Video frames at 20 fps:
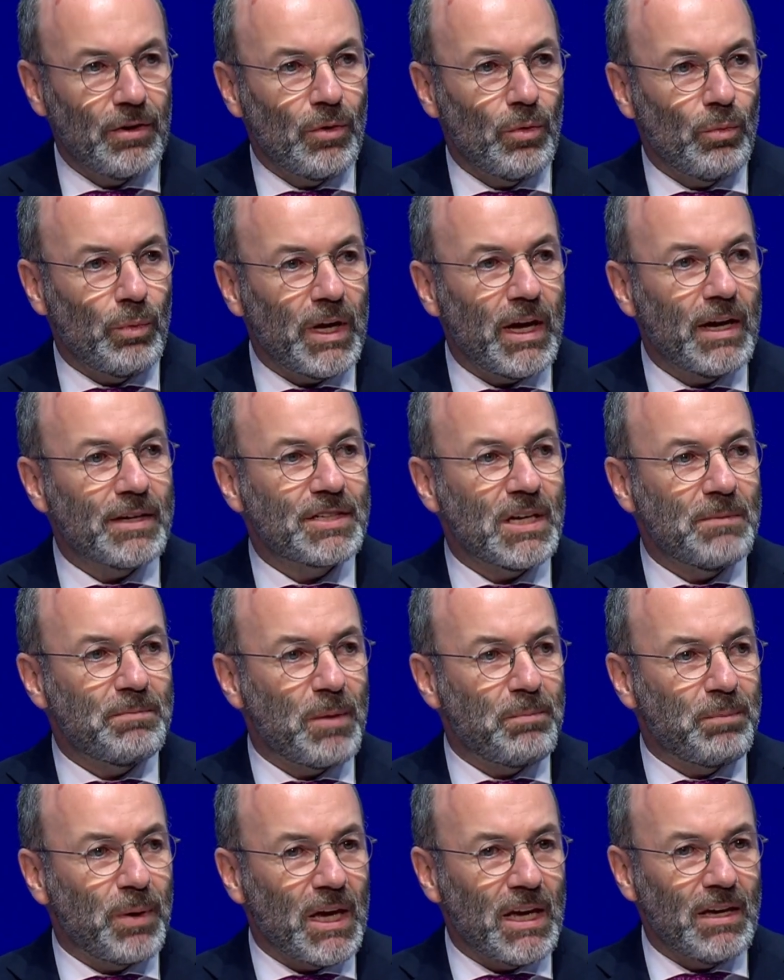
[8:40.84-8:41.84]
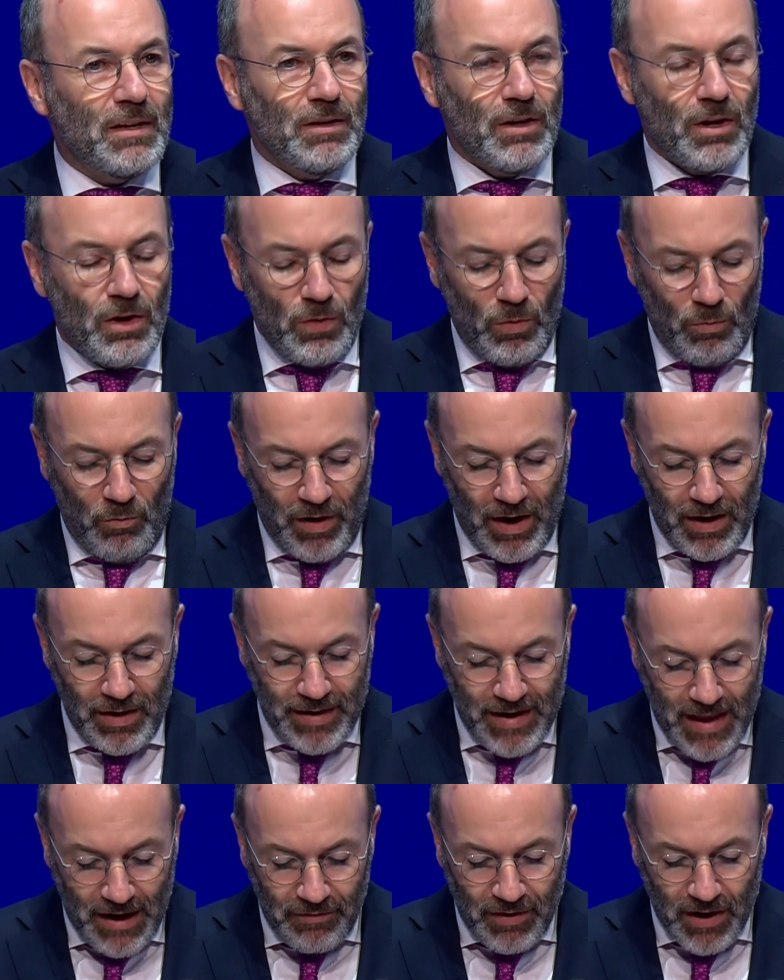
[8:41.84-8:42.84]
we as EPP will
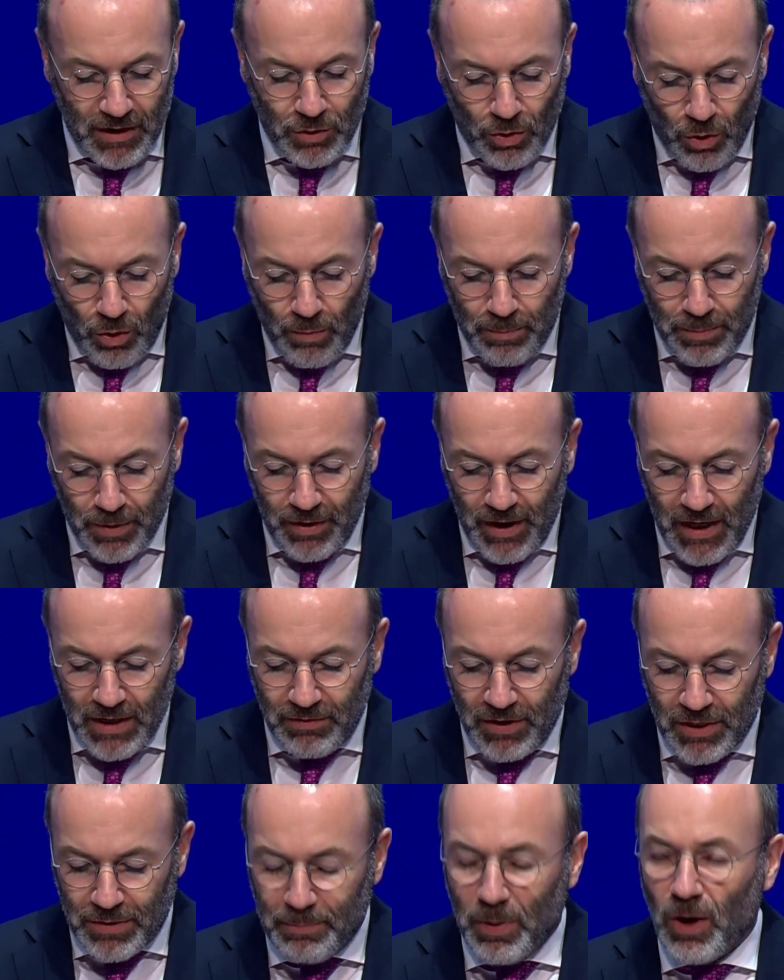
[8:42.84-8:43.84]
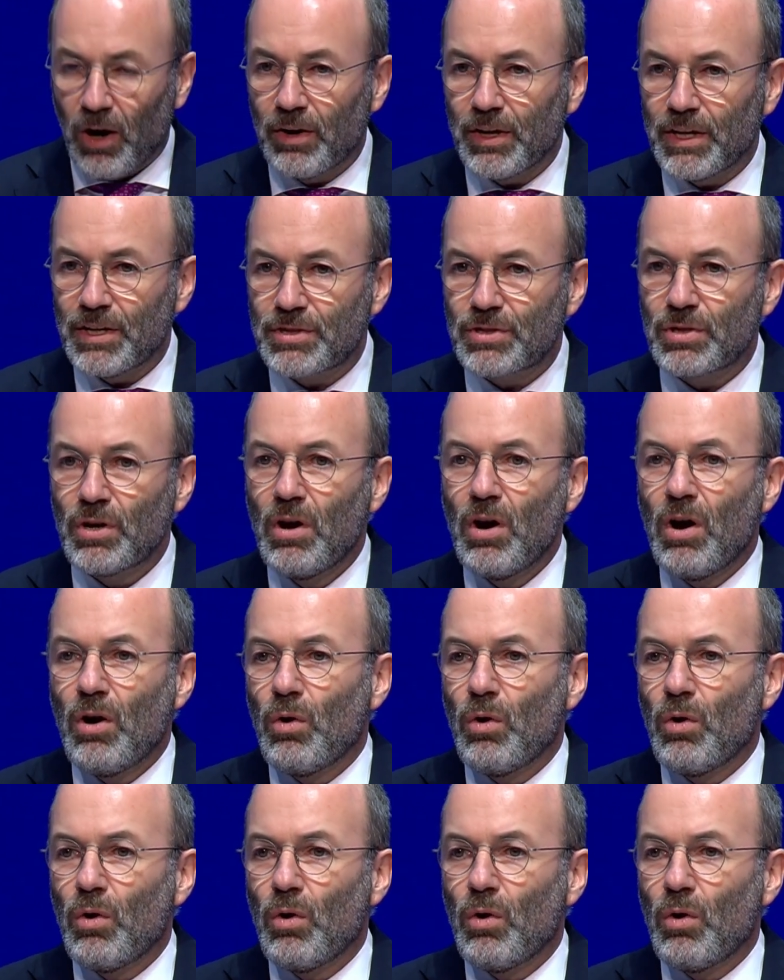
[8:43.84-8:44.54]
never cooperate with parties